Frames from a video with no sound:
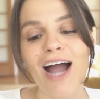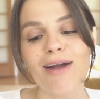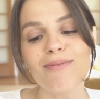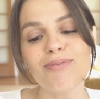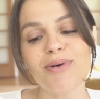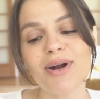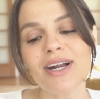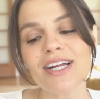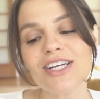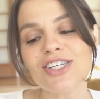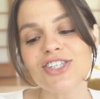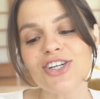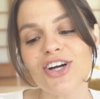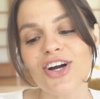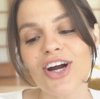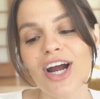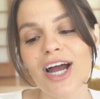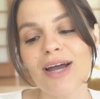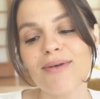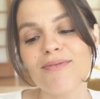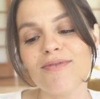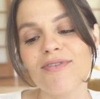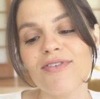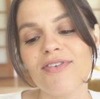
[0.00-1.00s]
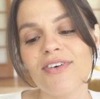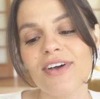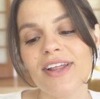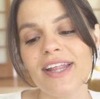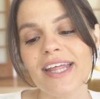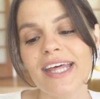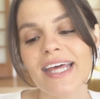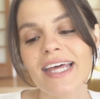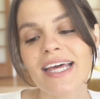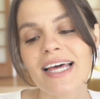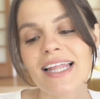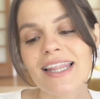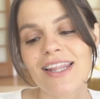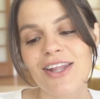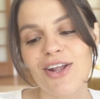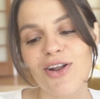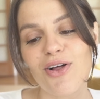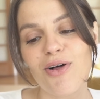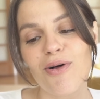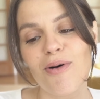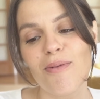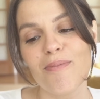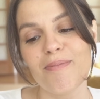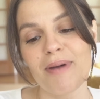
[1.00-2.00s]
I'm pretty sure I'm feeling
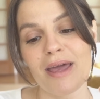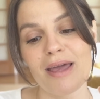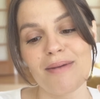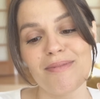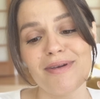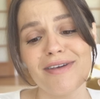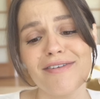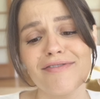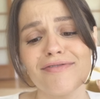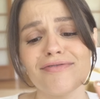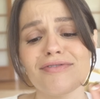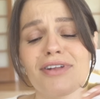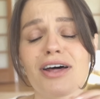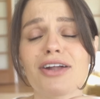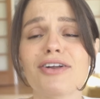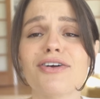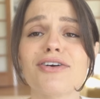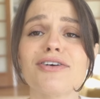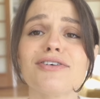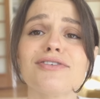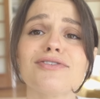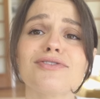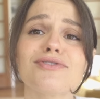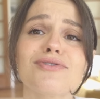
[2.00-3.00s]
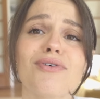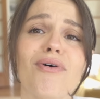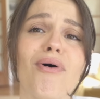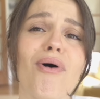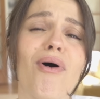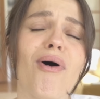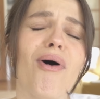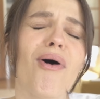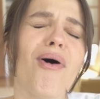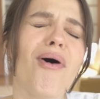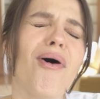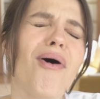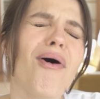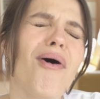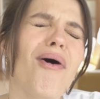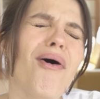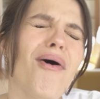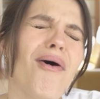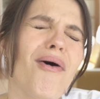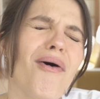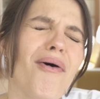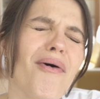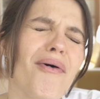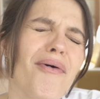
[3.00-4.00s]
little baby flutters.
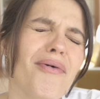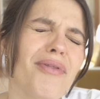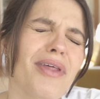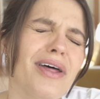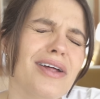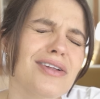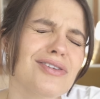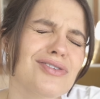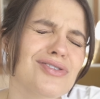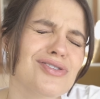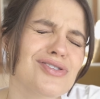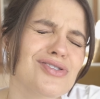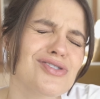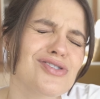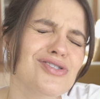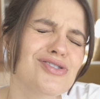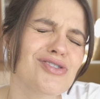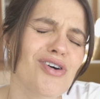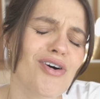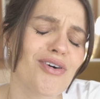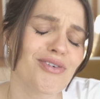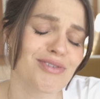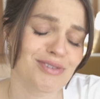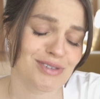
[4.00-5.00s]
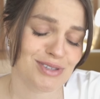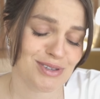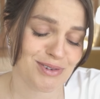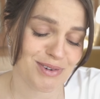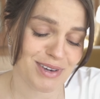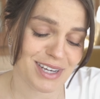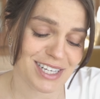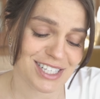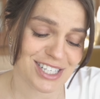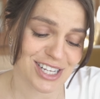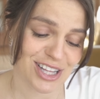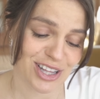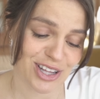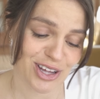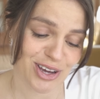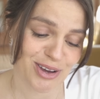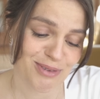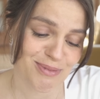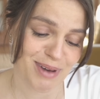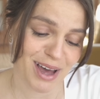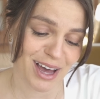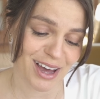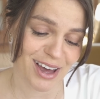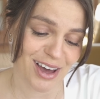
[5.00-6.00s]
Oh, that's so sweet to look
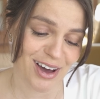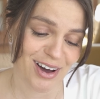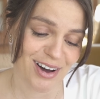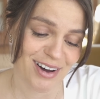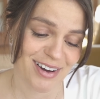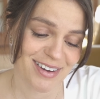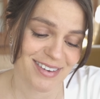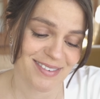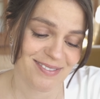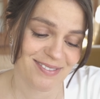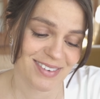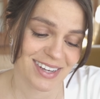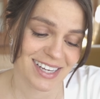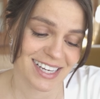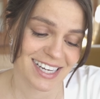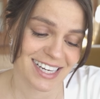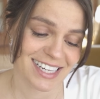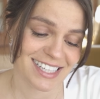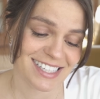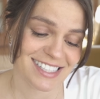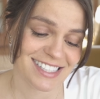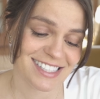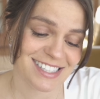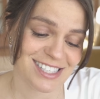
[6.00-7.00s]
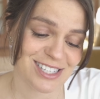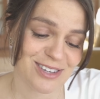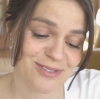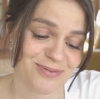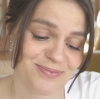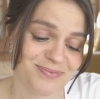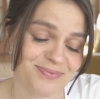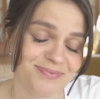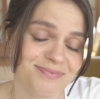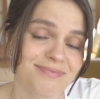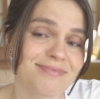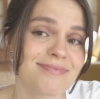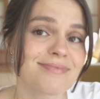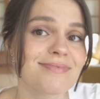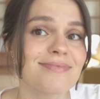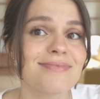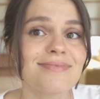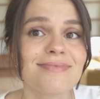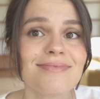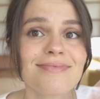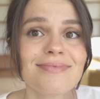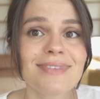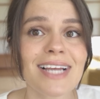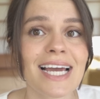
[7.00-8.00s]
back on because
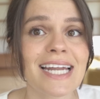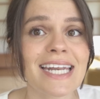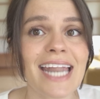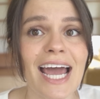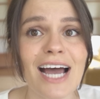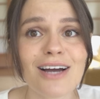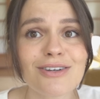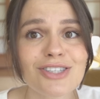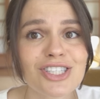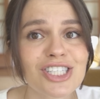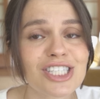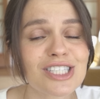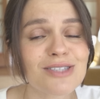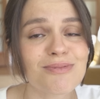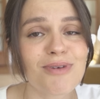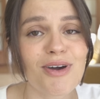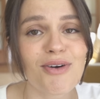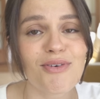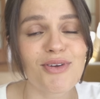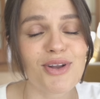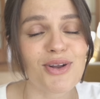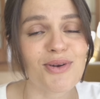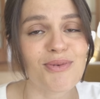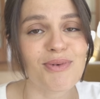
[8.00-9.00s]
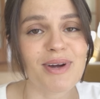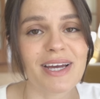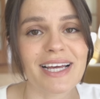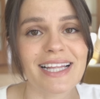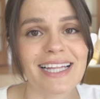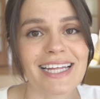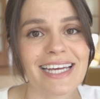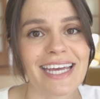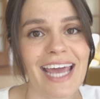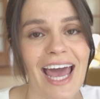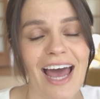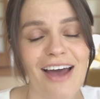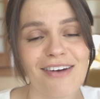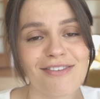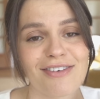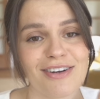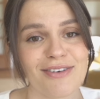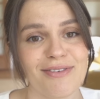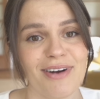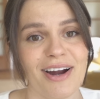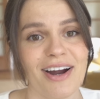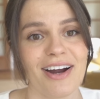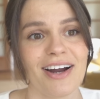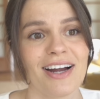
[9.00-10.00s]
now she's moving and wiggling
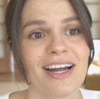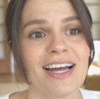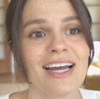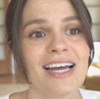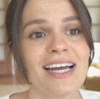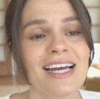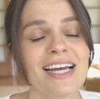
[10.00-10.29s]
everywhere.